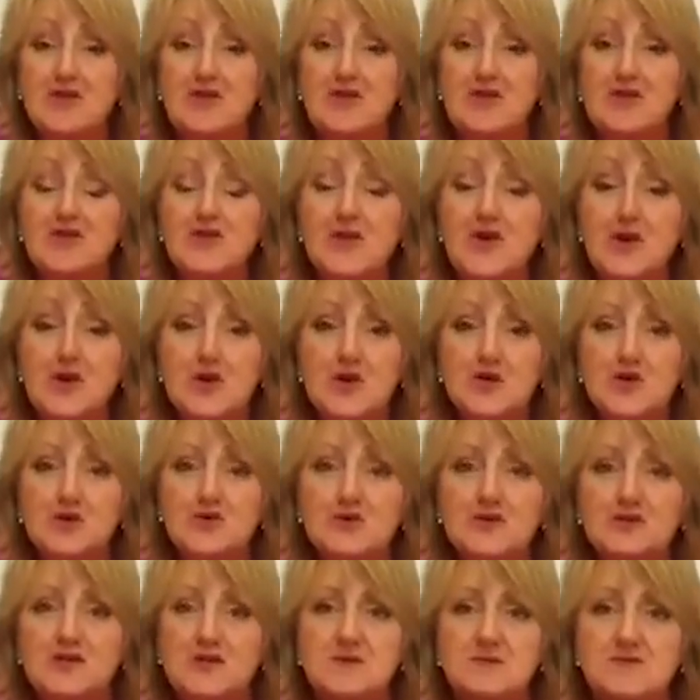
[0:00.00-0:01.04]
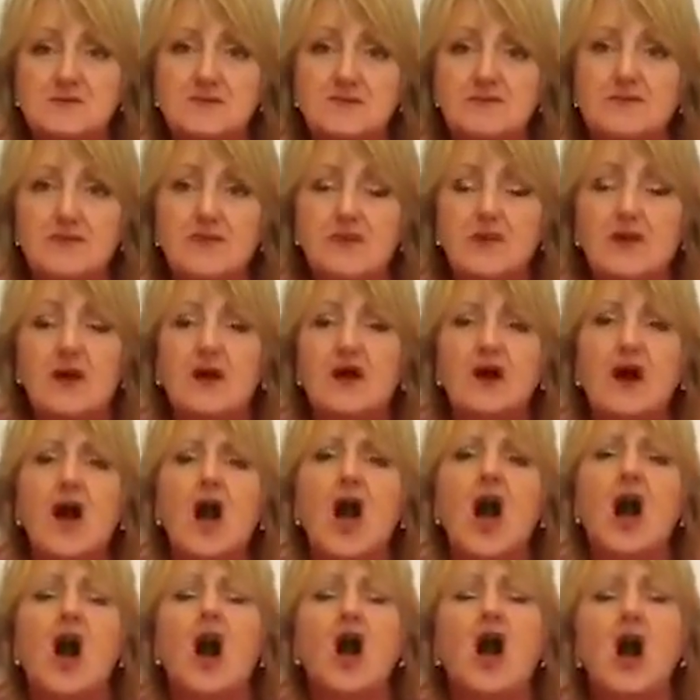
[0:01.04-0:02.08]
looking for food.
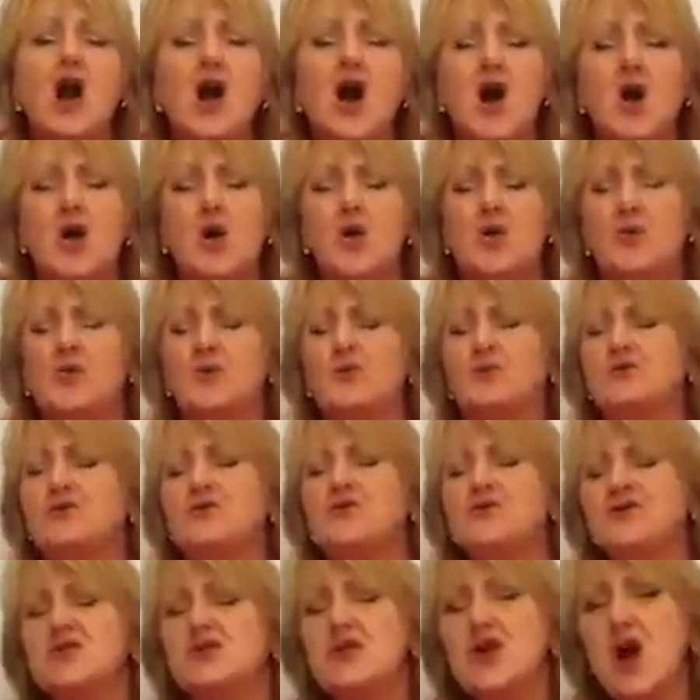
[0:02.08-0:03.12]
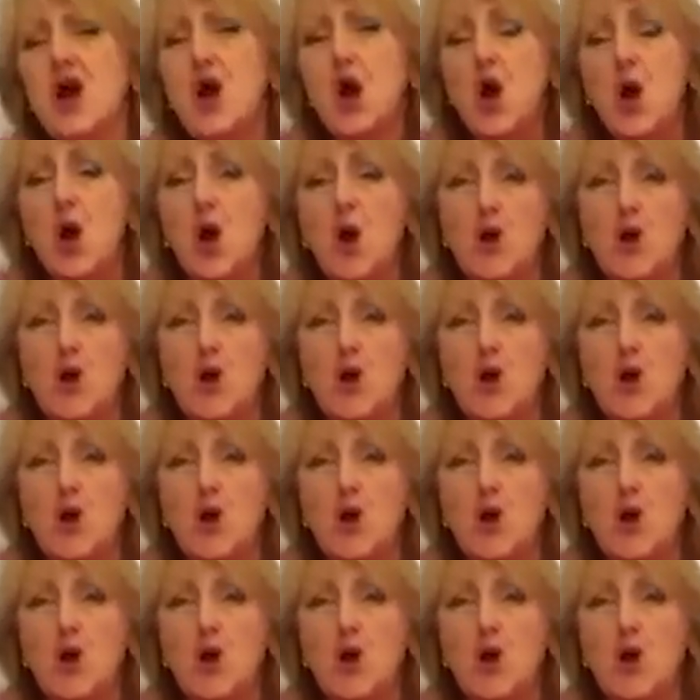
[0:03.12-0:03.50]
Oh